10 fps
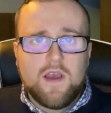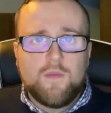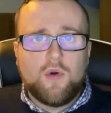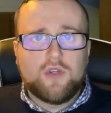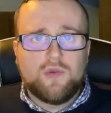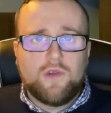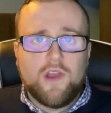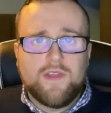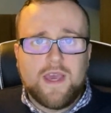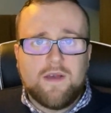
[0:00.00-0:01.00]
Posh will
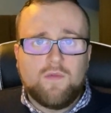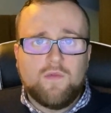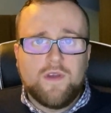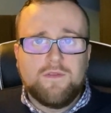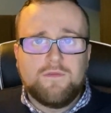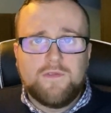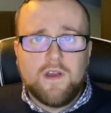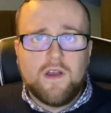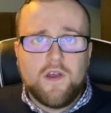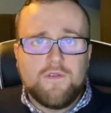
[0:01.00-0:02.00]
go there with
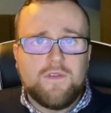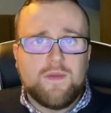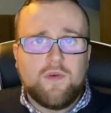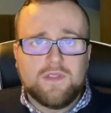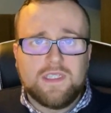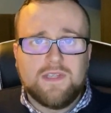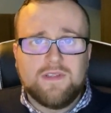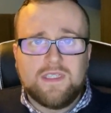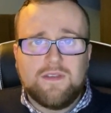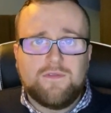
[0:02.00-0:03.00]
hopefully positivity